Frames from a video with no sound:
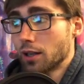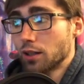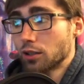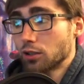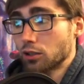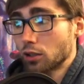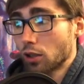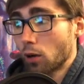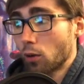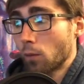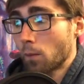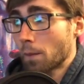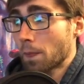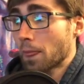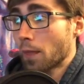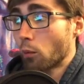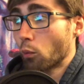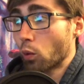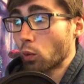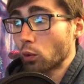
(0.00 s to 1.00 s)
So
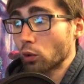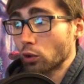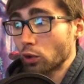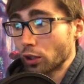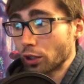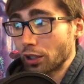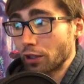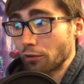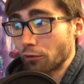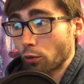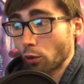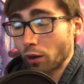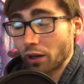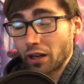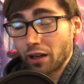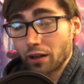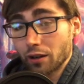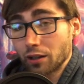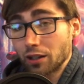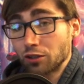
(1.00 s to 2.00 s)
what we're looking for
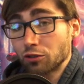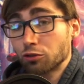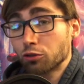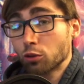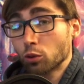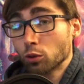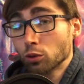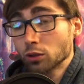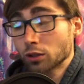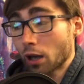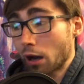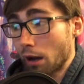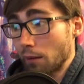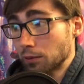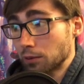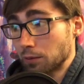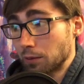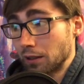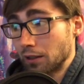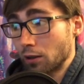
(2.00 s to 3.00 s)
here is full
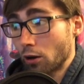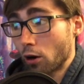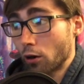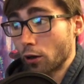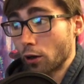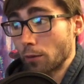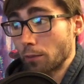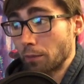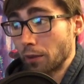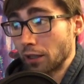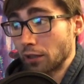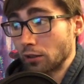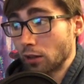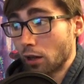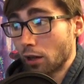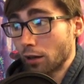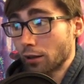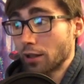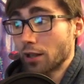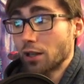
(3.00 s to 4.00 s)
topspin on our big
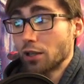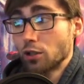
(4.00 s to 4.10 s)
dog.